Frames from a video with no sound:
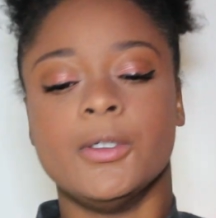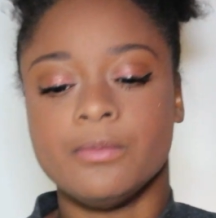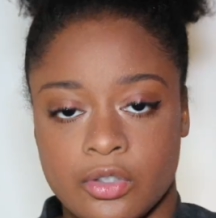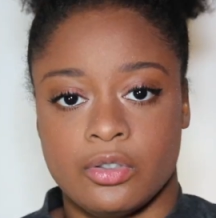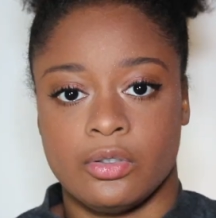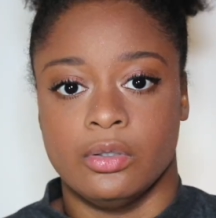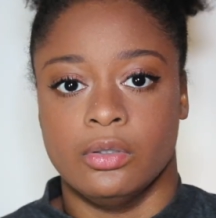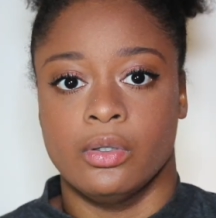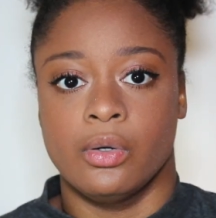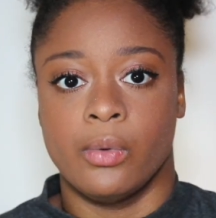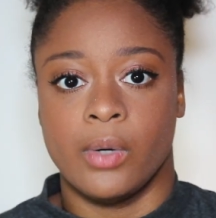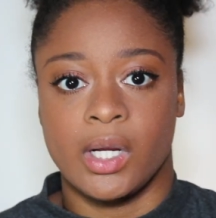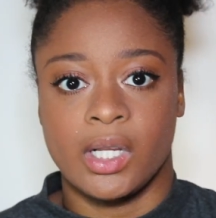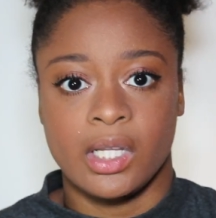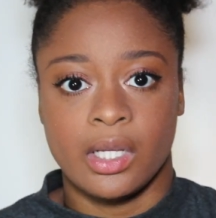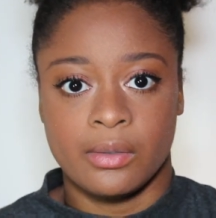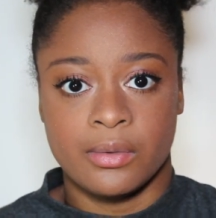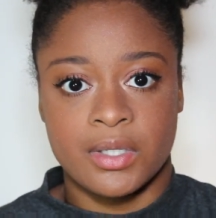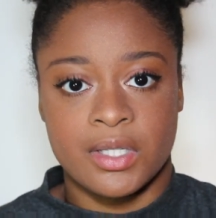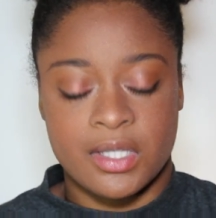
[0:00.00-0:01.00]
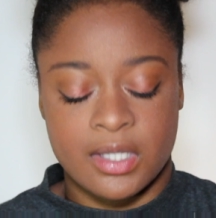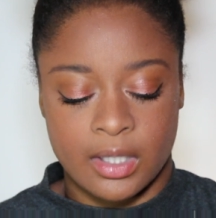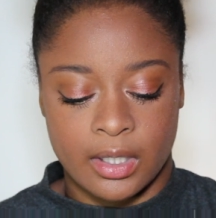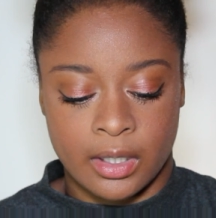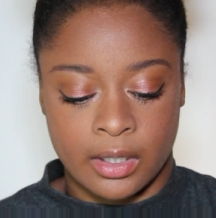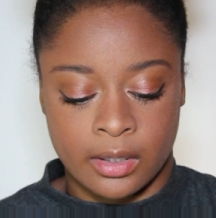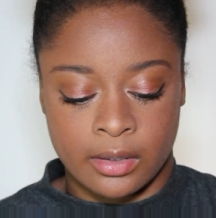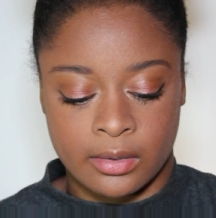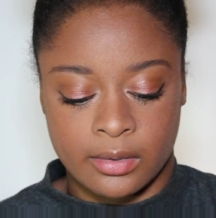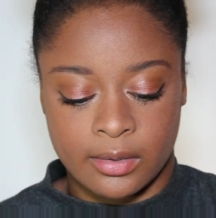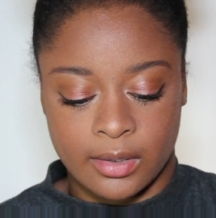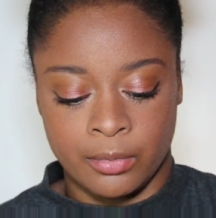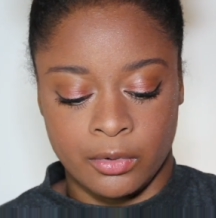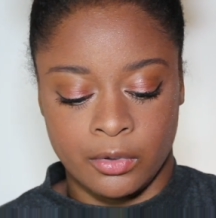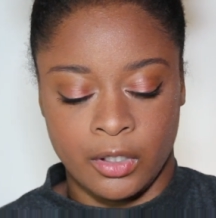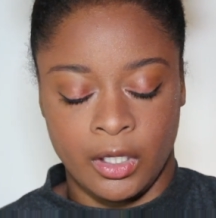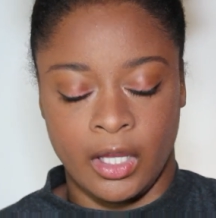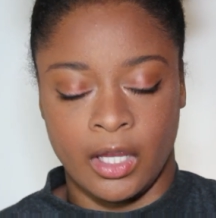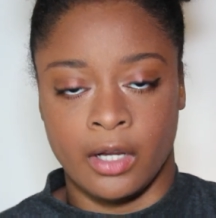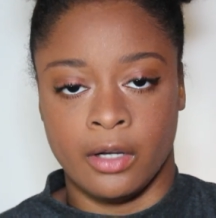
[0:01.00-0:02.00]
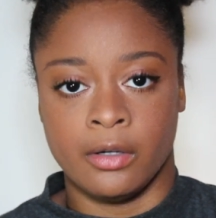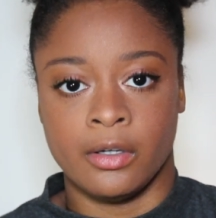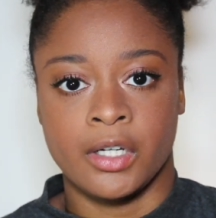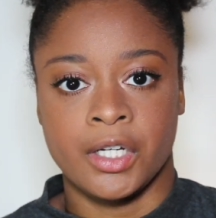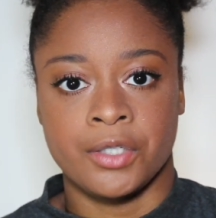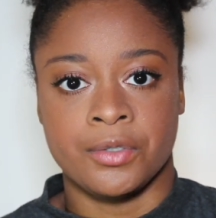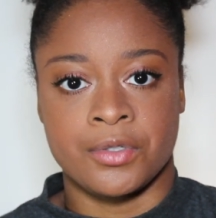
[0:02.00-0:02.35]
So while I was at Beauty Era,